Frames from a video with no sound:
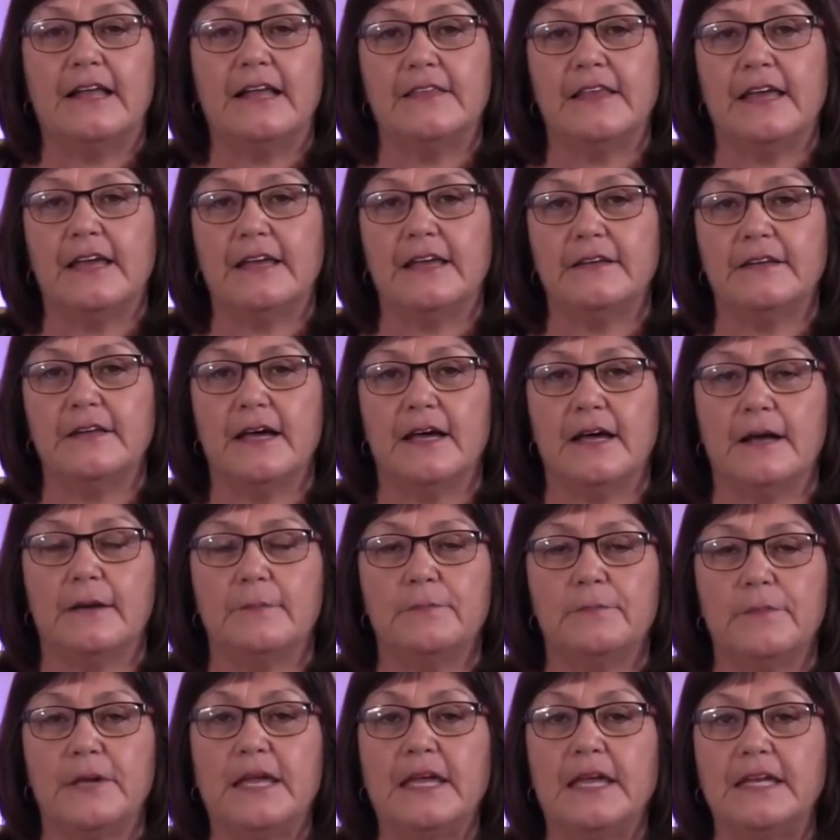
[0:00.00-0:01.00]
and then
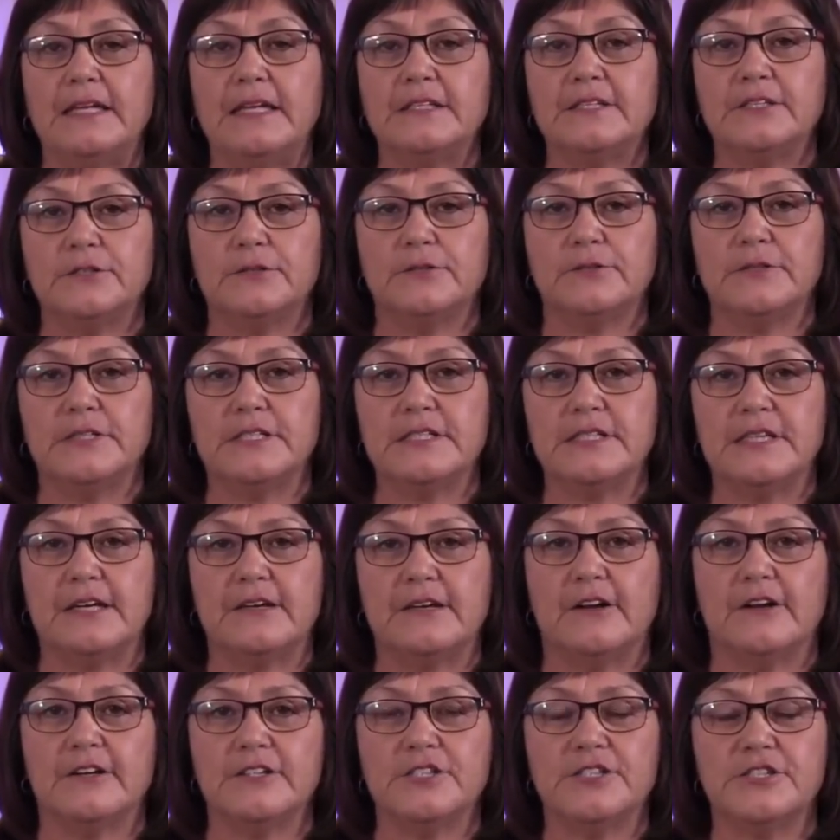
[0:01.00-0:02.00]
uh, Pete, who is
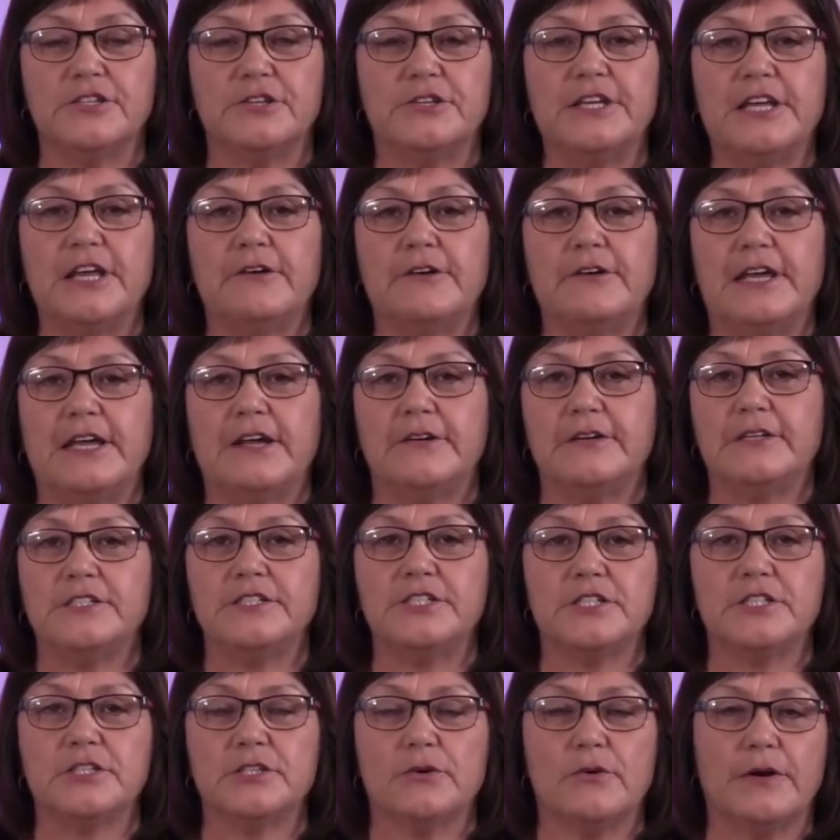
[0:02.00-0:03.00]
in our studio here,
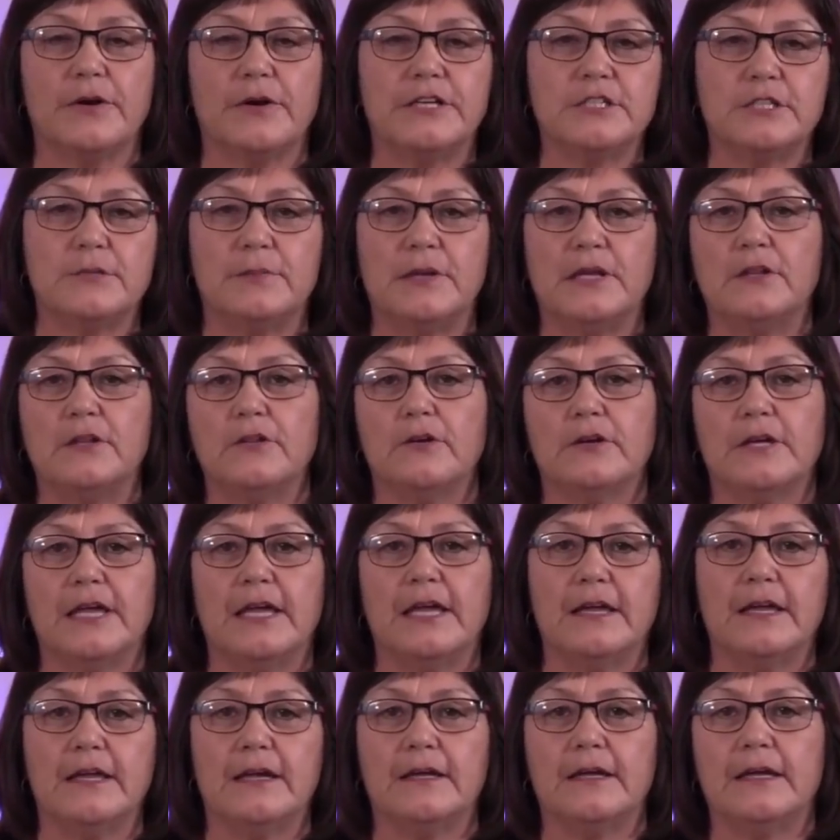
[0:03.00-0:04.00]
is just going to be
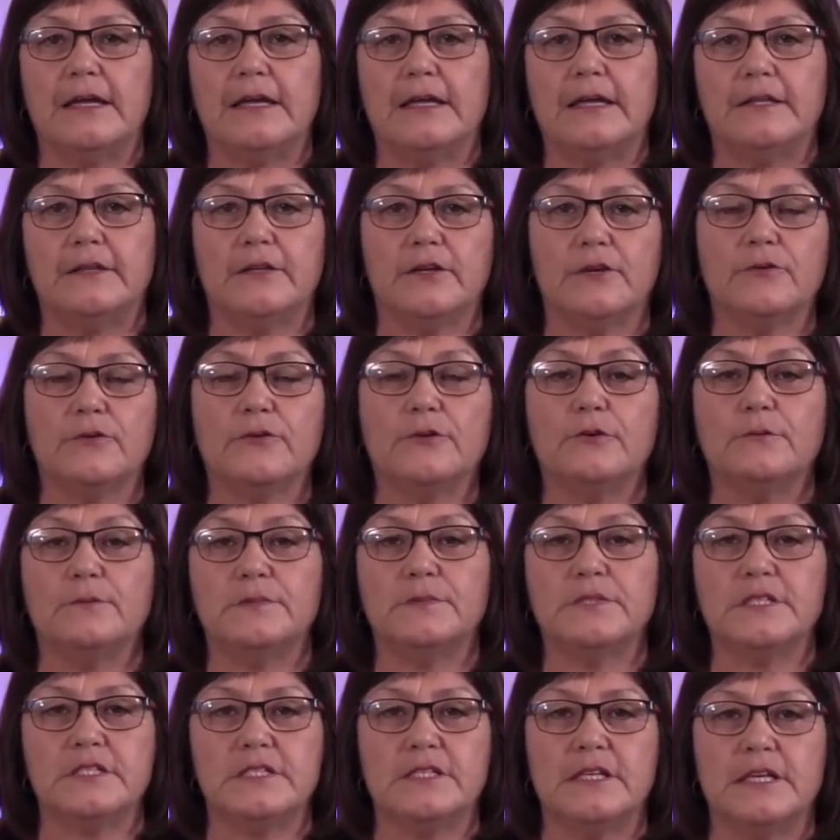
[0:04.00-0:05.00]
looking in the
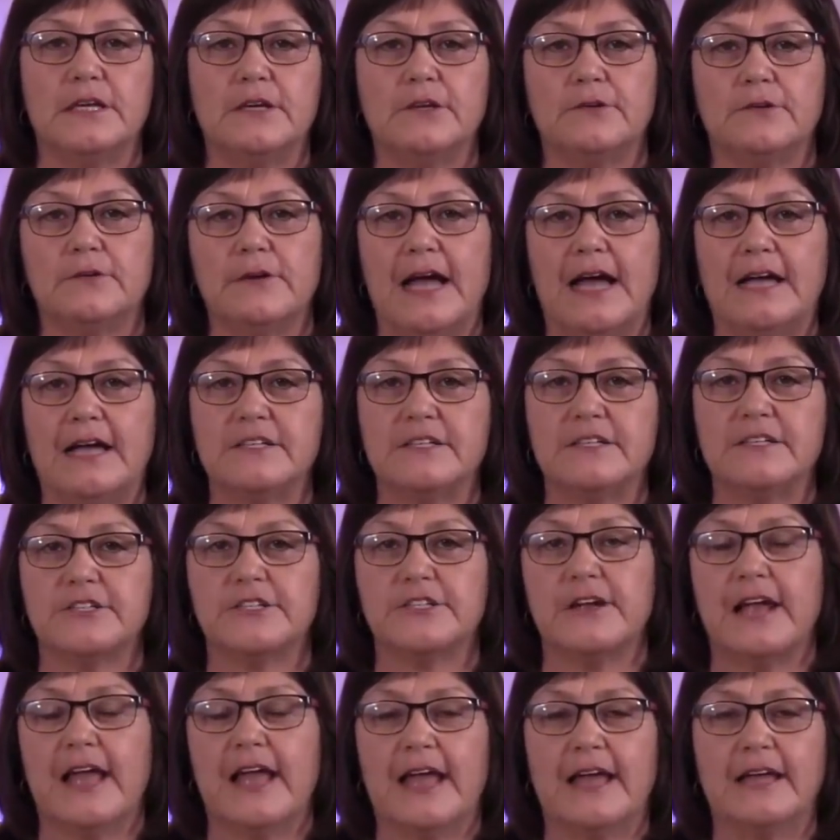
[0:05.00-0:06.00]
group to see who has
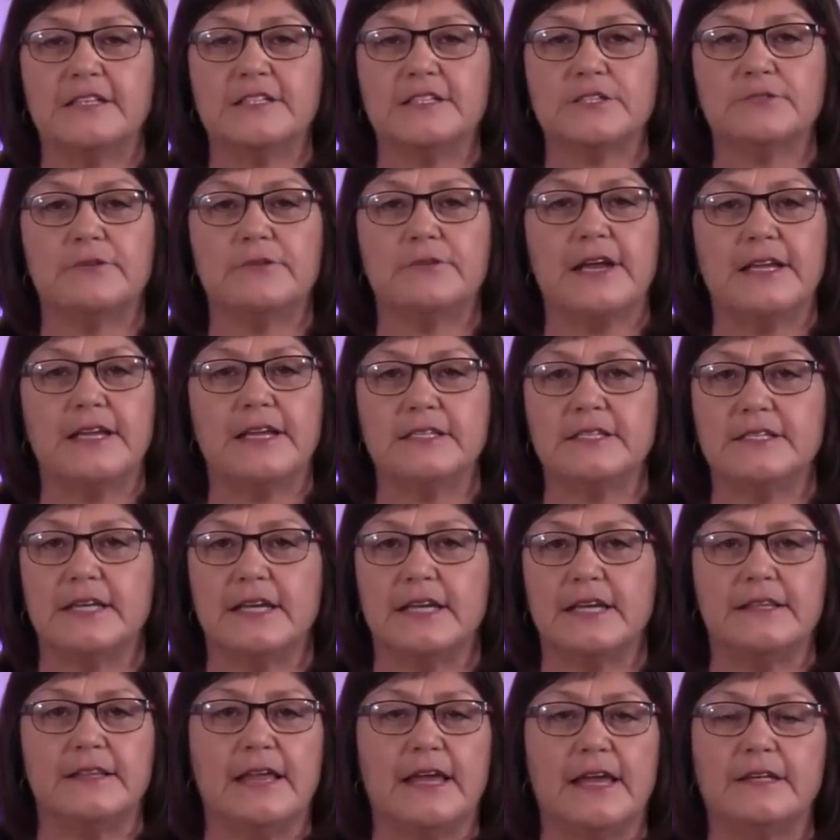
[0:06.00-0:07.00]
their hands raised.
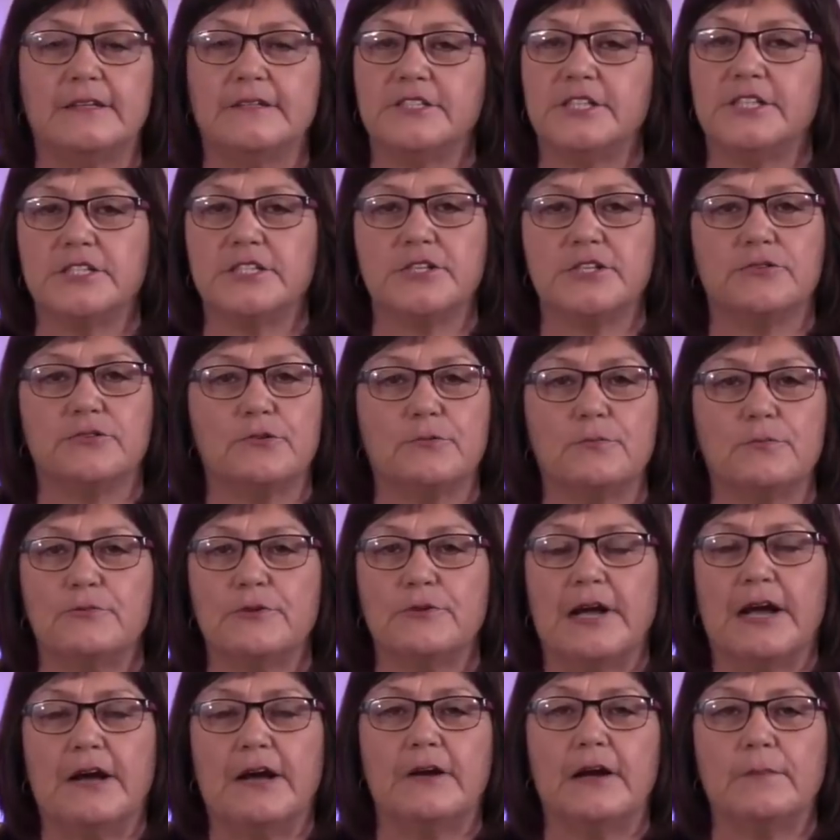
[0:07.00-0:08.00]
And then just through
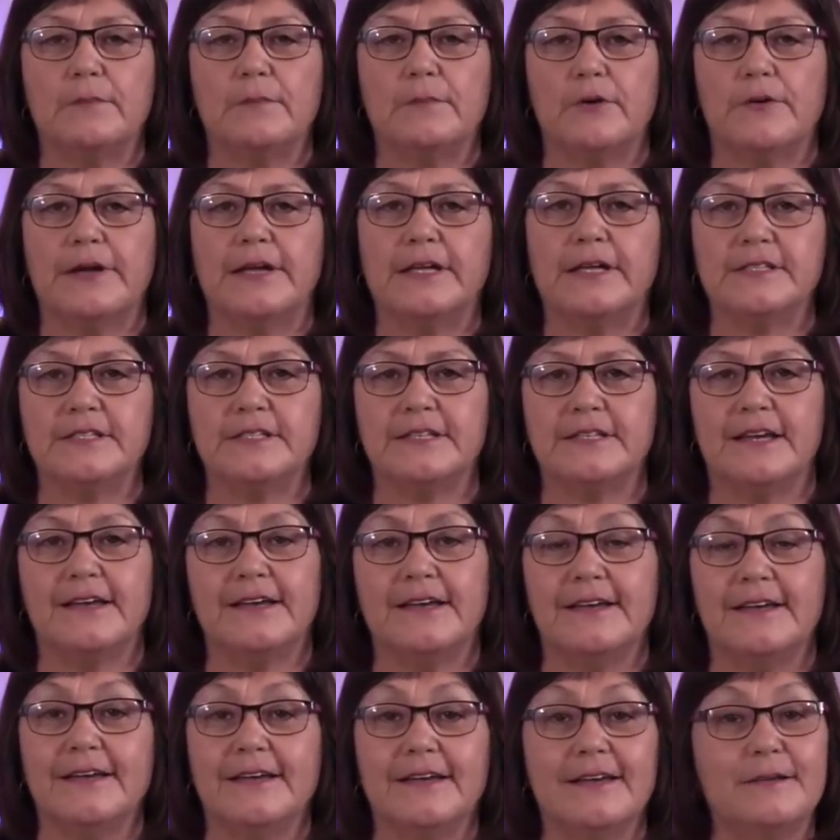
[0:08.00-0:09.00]
prayer, I'm going to
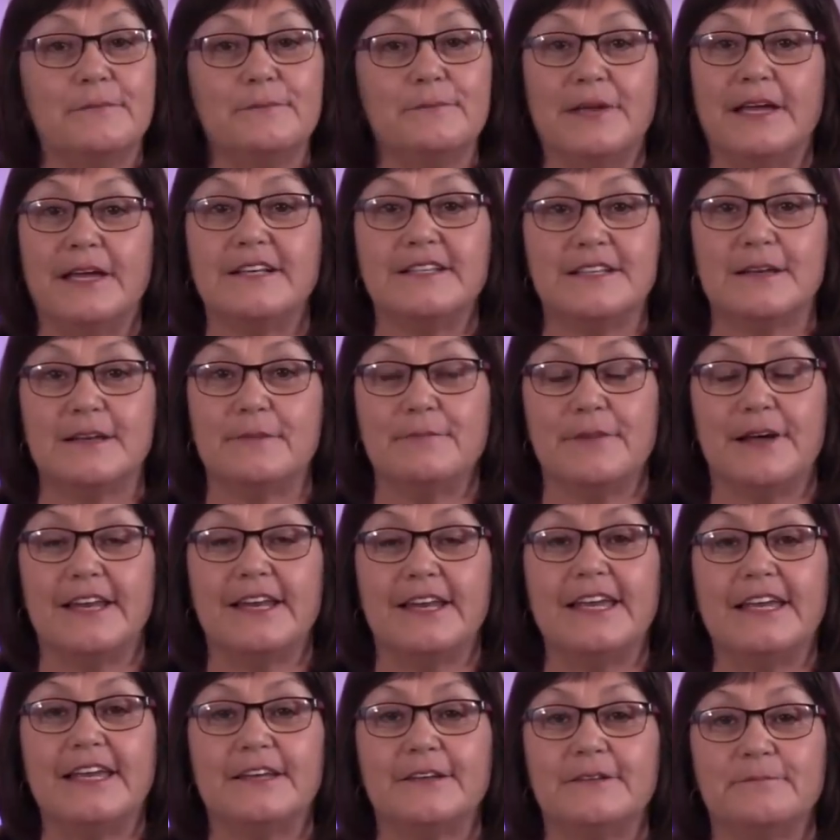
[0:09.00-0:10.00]
pick
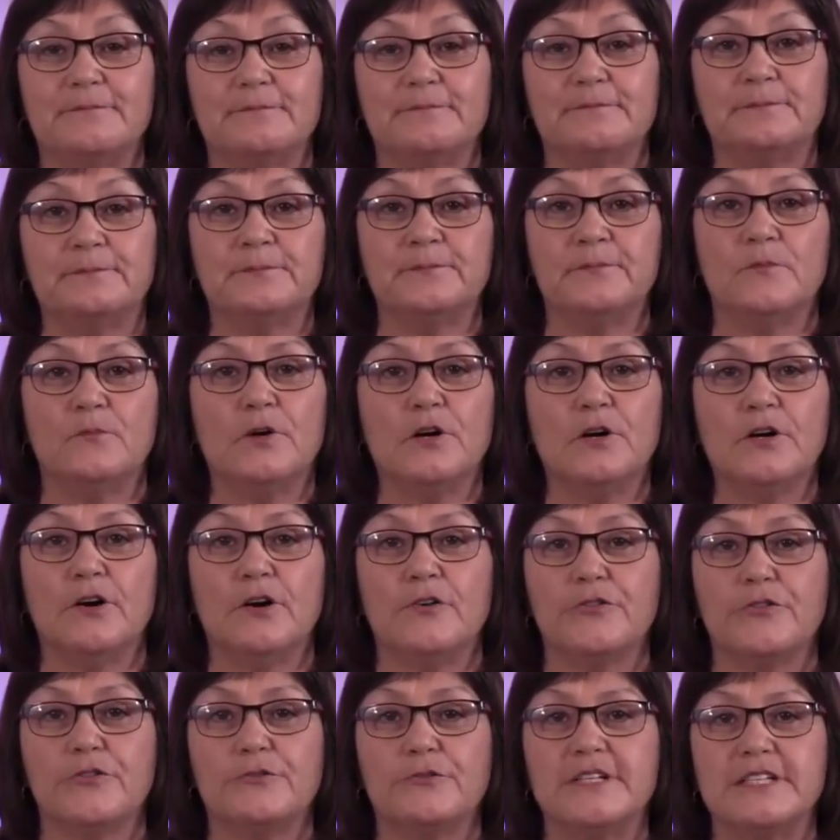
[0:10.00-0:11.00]
somebody and we'll
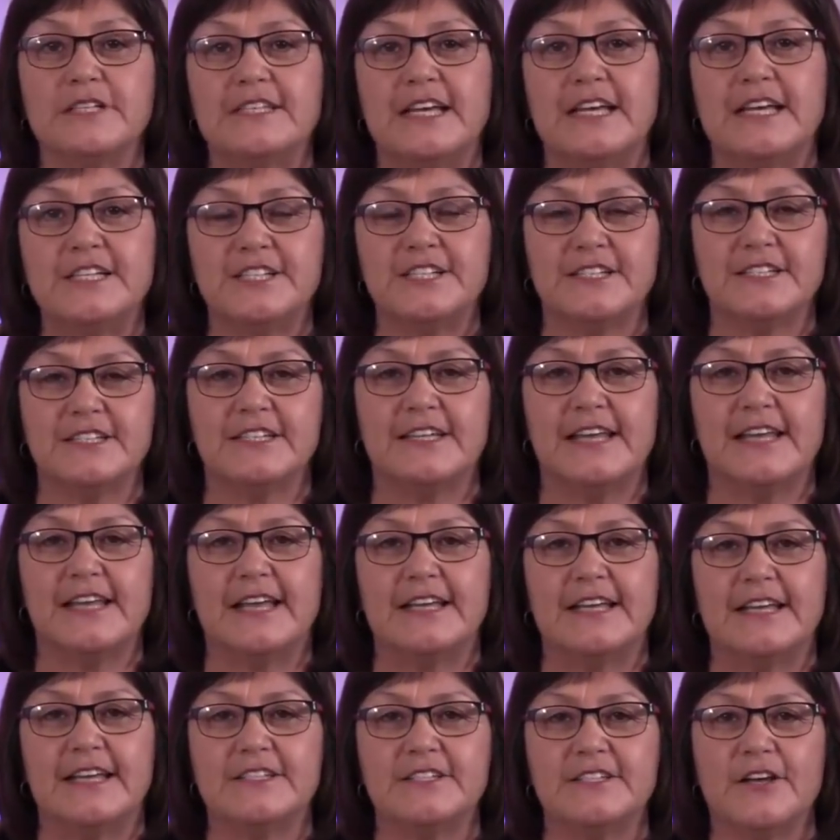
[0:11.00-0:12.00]
go through a session
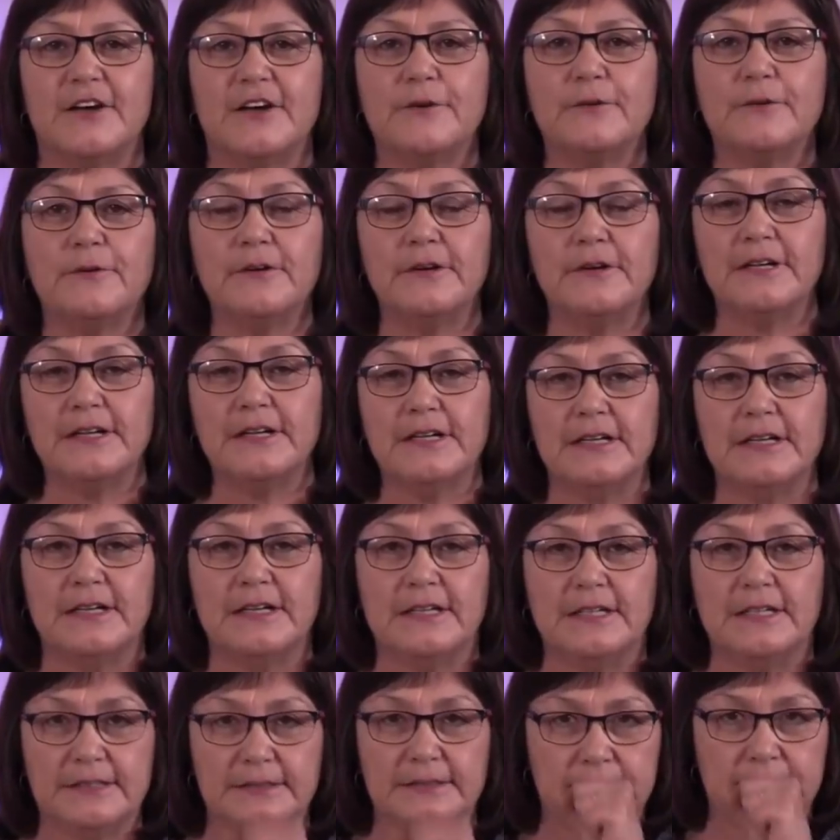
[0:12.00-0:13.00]
today. So,
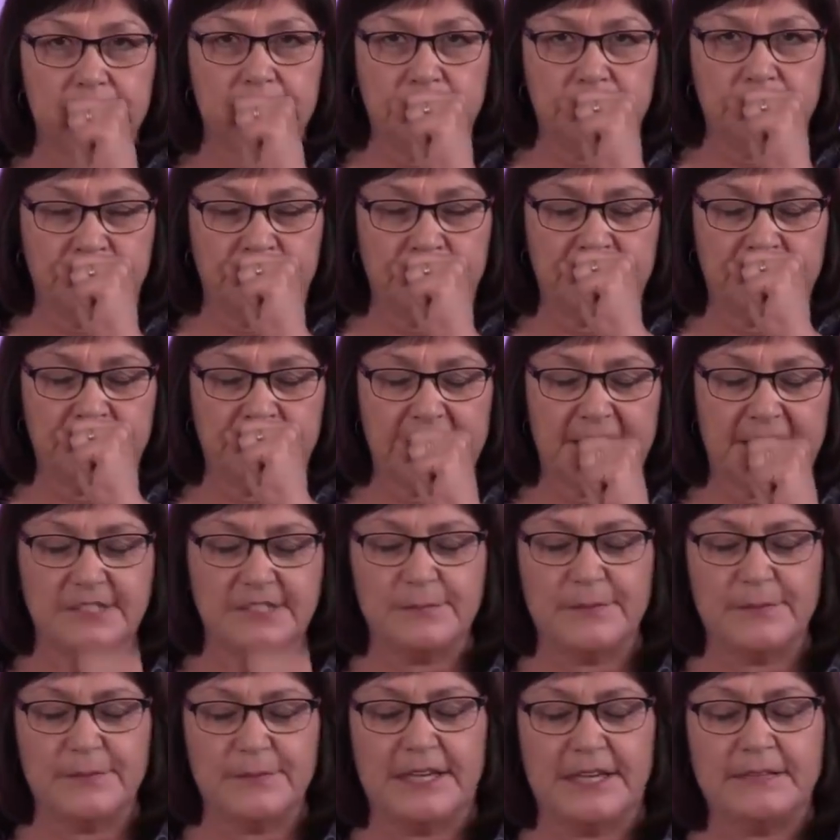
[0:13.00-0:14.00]

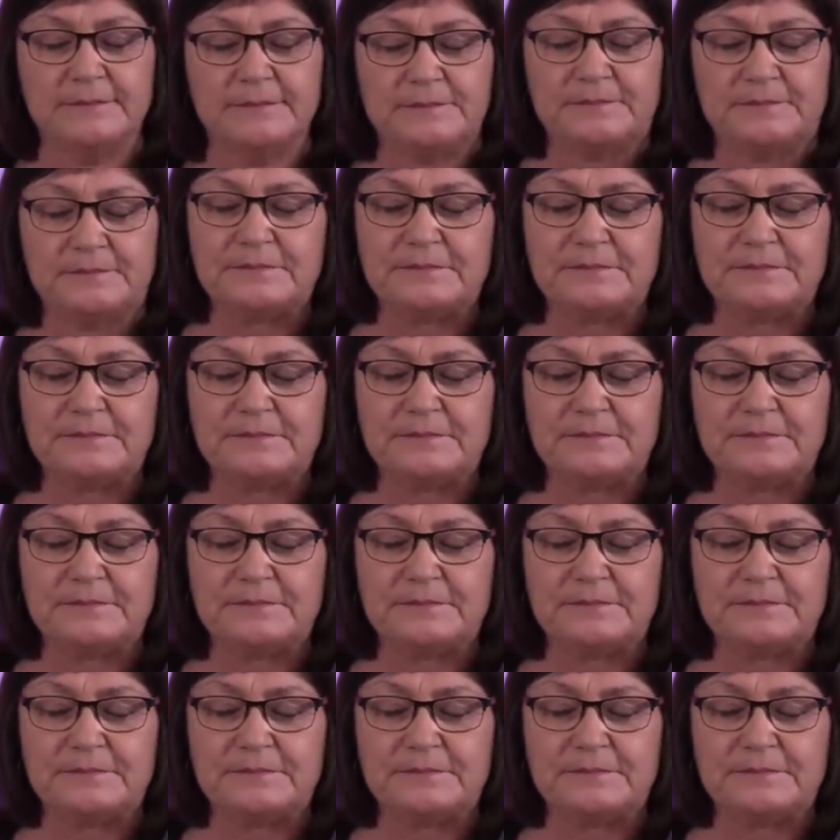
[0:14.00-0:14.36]
excuse me.